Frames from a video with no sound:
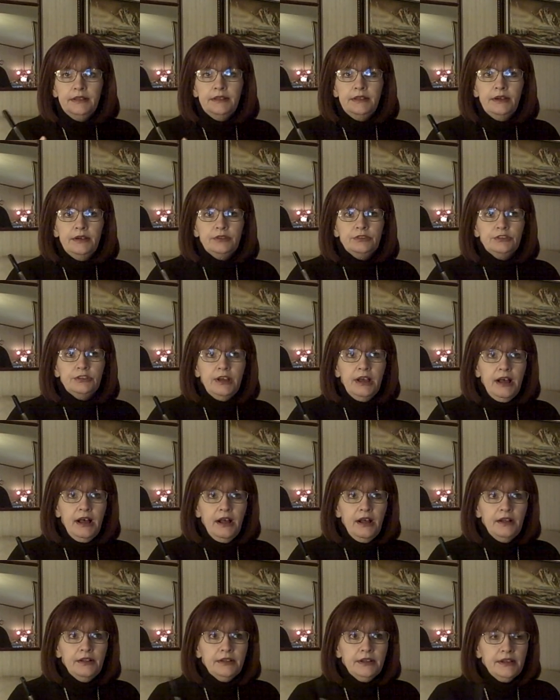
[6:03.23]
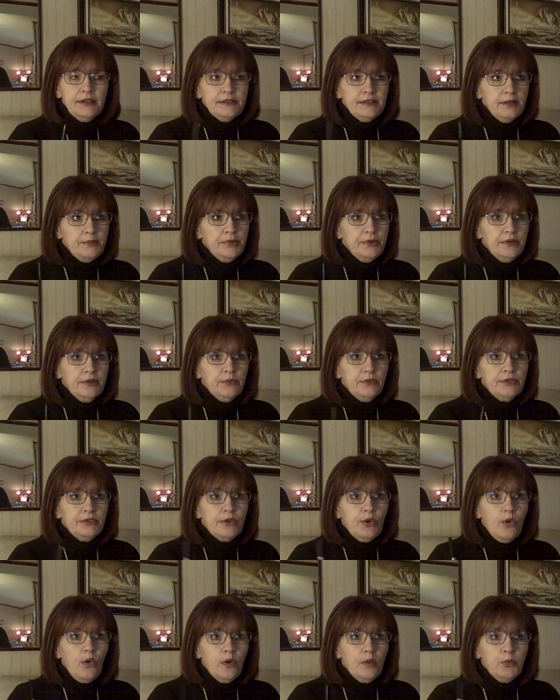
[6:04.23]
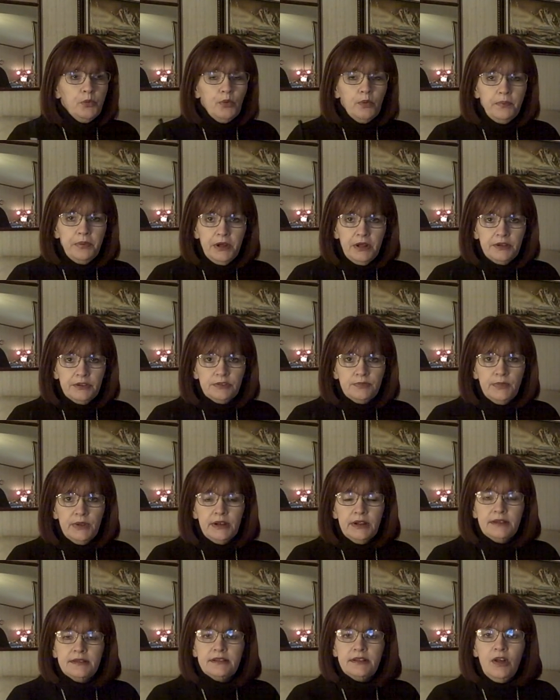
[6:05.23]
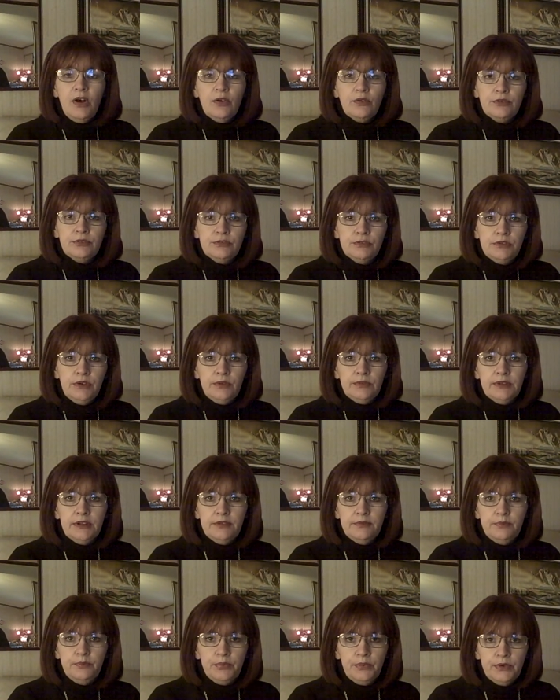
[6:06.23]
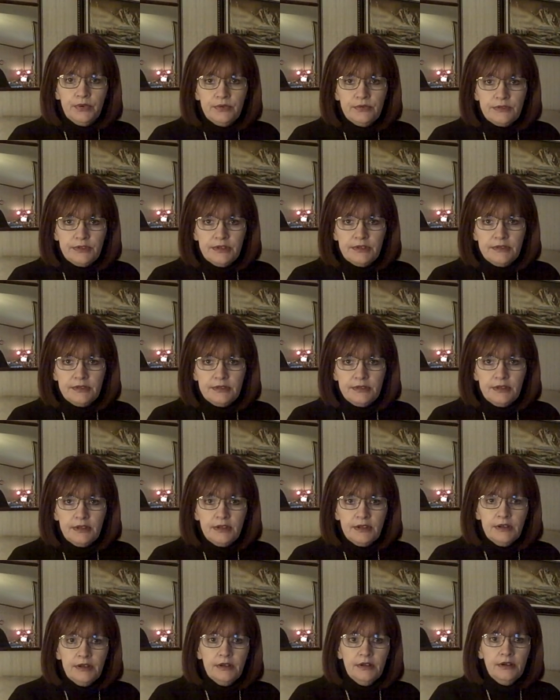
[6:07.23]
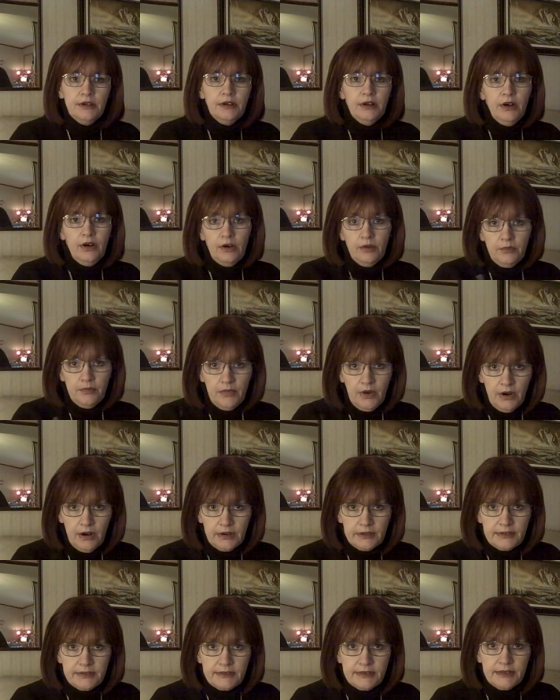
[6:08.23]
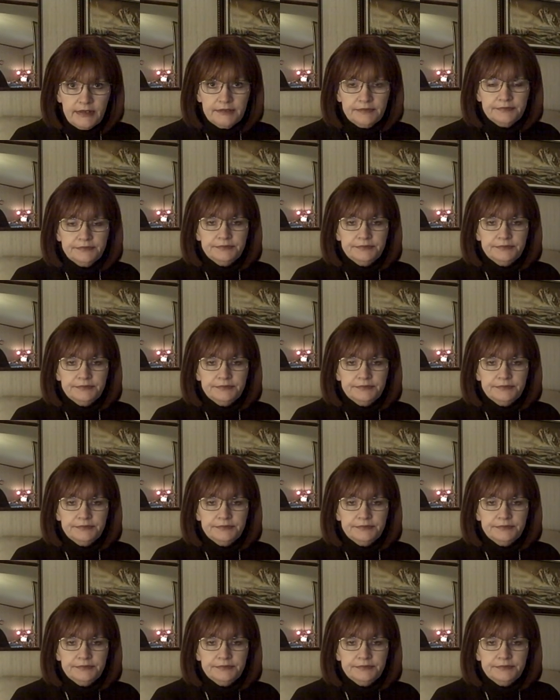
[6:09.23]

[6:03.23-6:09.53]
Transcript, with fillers: their child, as they put it, with corporal punishment as long as you don't leave bruises or marks.